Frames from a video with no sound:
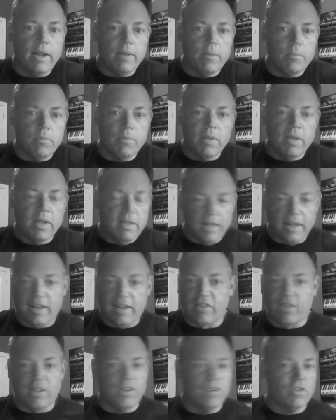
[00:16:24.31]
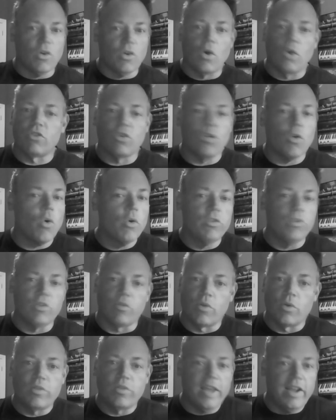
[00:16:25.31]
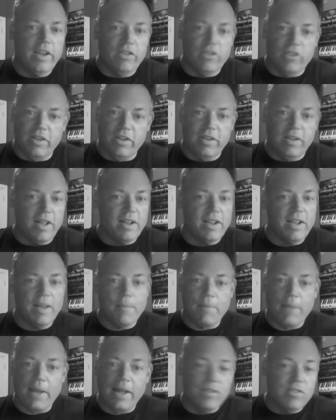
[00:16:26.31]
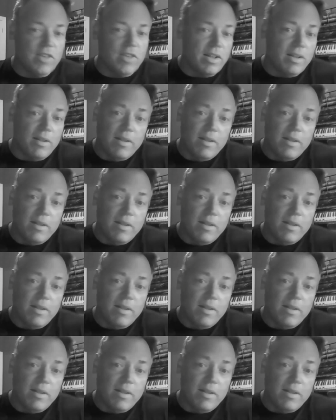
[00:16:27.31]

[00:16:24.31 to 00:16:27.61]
And like I said, it's always a rotation, and you get bands that,